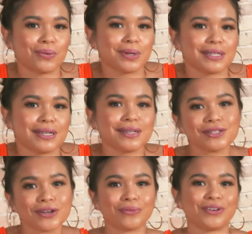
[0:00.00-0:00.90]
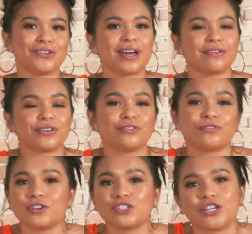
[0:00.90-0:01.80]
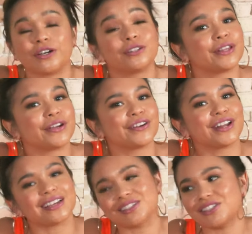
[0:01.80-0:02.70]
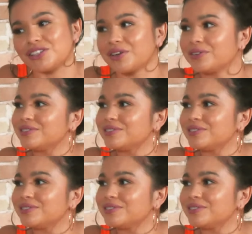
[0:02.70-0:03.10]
always easier when you have your fur child there next to you.